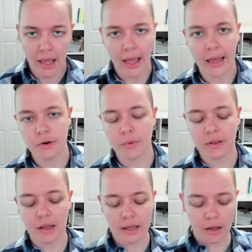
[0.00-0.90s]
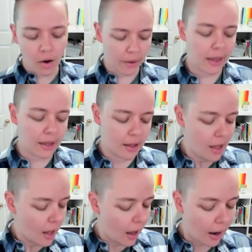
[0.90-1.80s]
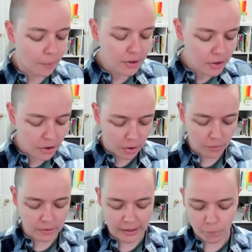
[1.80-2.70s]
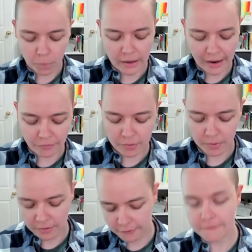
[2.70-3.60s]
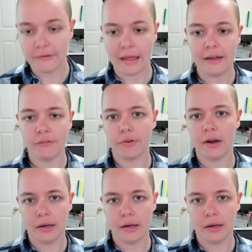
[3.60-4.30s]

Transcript: and you were like, okay, I want to know like what everyone's favorite,